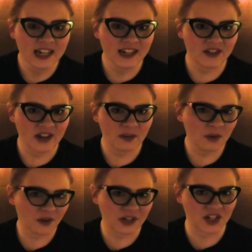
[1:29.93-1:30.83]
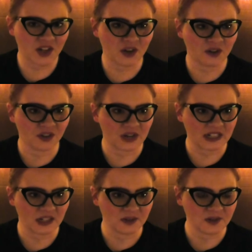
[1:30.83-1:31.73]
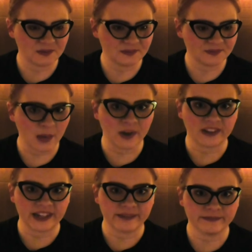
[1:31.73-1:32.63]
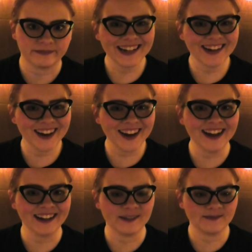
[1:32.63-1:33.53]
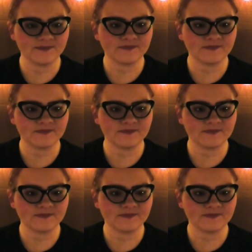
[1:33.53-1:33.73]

and try to murder each other over great deals, apparently. And it caught on!